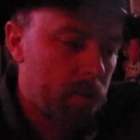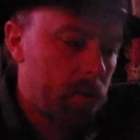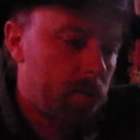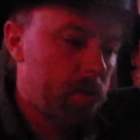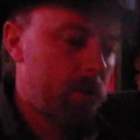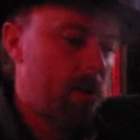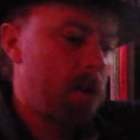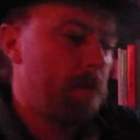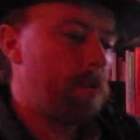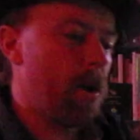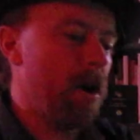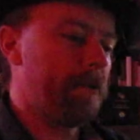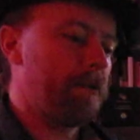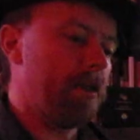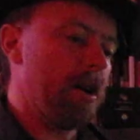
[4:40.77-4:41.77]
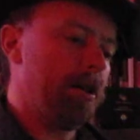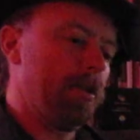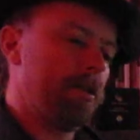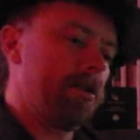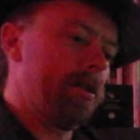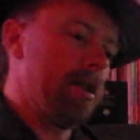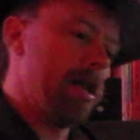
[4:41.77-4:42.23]
start puffing on
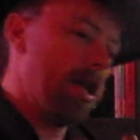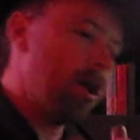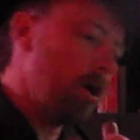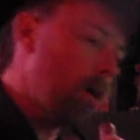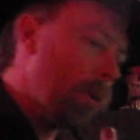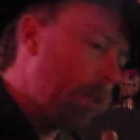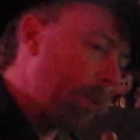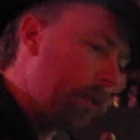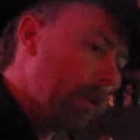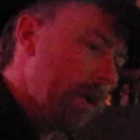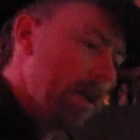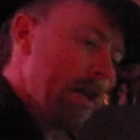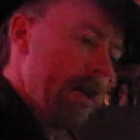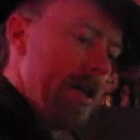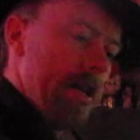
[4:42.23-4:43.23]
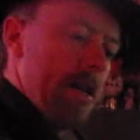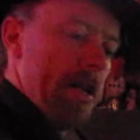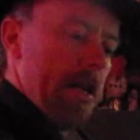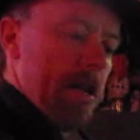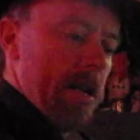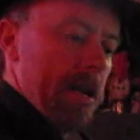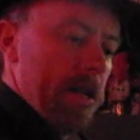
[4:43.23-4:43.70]
this thing.
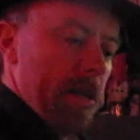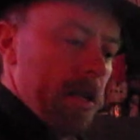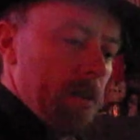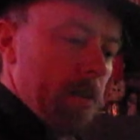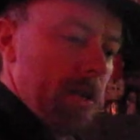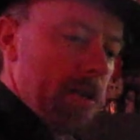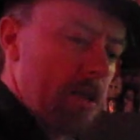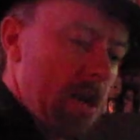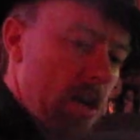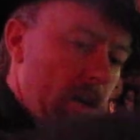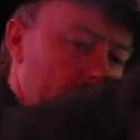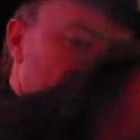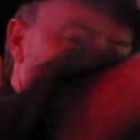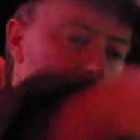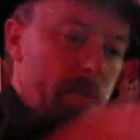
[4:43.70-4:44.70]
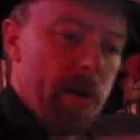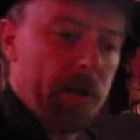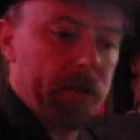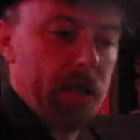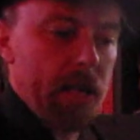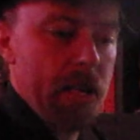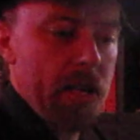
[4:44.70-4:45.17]
And then I'm going to talk a little bit
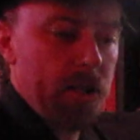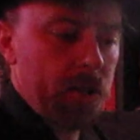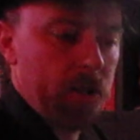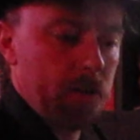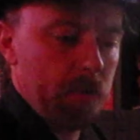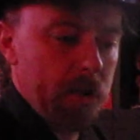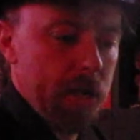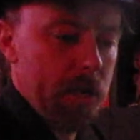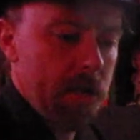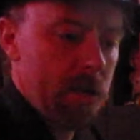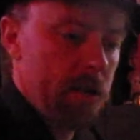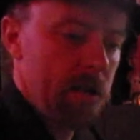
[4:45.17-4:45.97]
about the history.